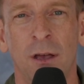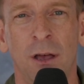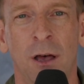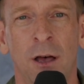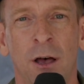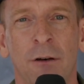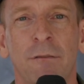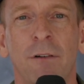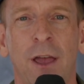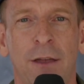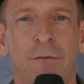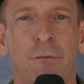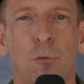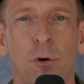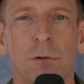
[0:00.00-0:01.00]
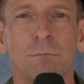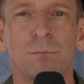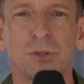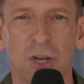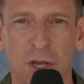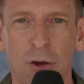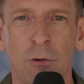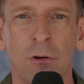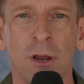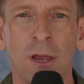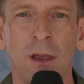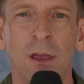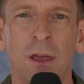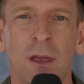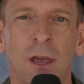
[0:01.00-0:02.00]
uh, for
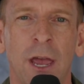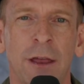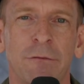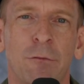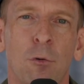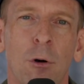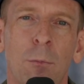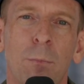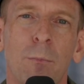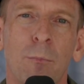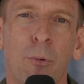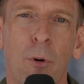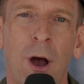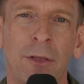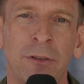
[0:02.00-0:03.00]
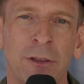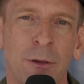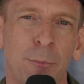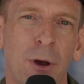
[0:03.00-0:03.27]
security, and for broadly the